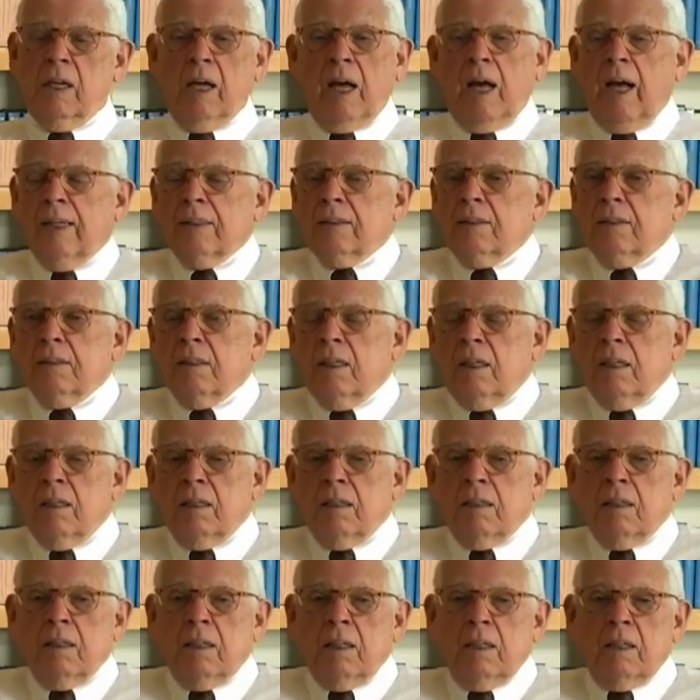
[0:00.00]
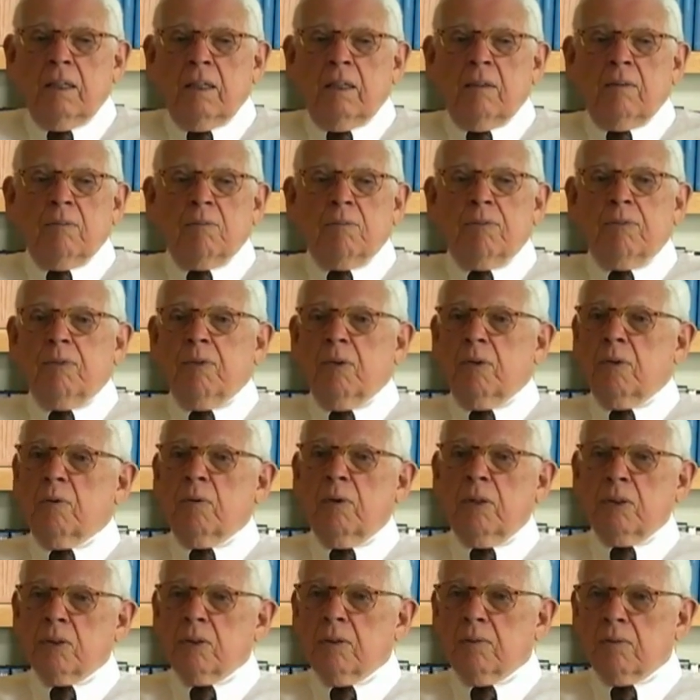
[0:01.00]
As for the
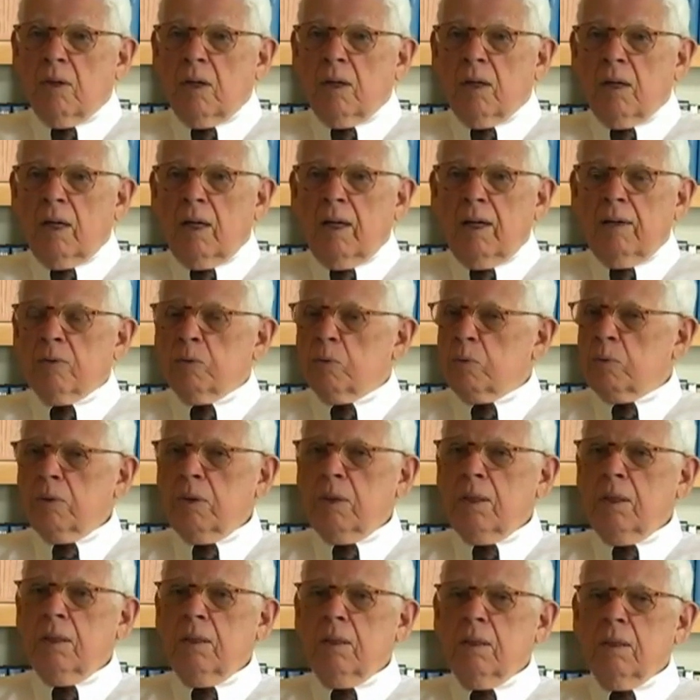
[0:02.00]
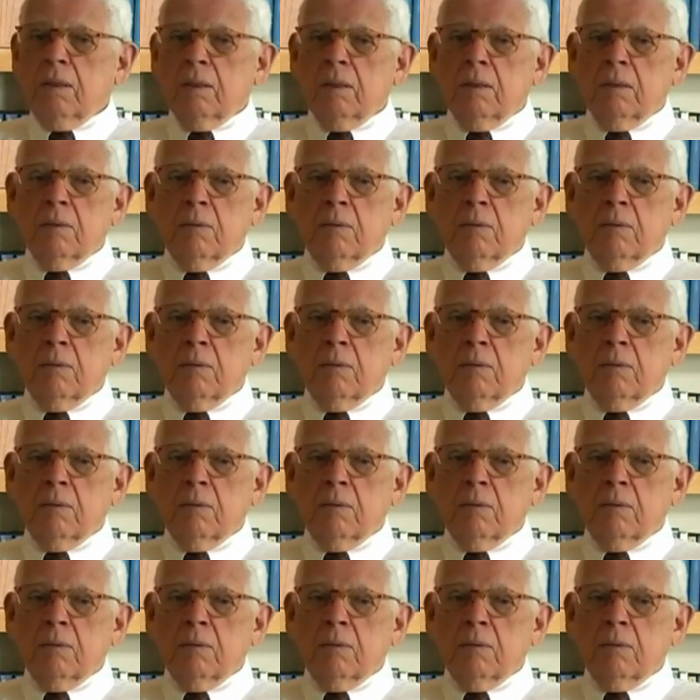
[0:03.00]
rest of our lives, we